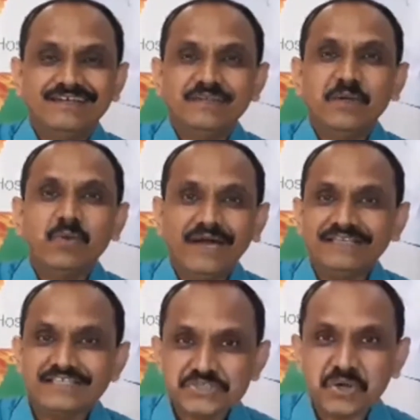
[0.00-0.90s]
Now why
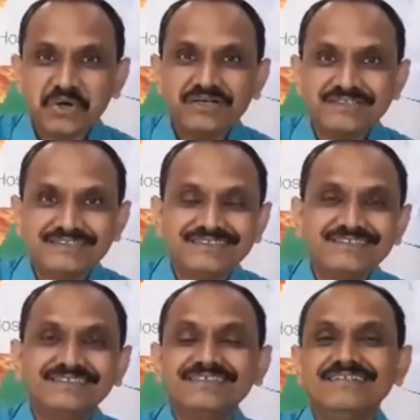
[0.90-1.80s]
this talk?
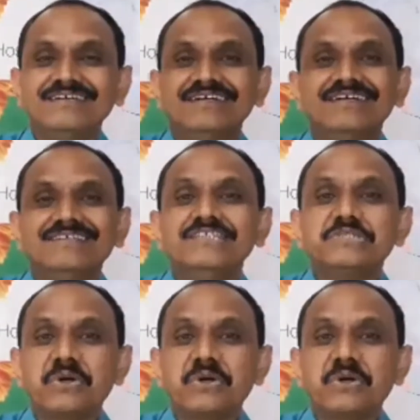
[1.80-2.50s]
This